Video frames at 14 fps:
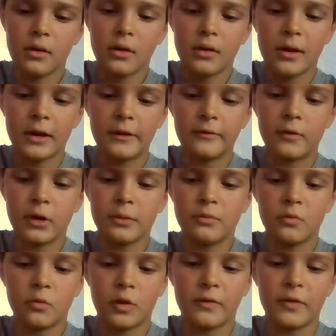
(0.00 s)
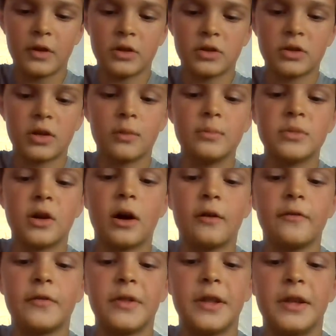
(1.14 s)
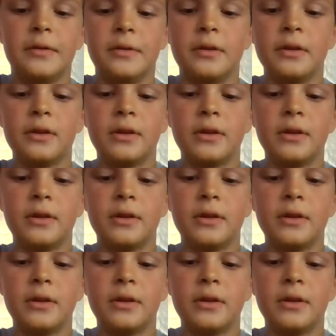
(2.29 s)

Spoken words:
if one whip finish comes off, then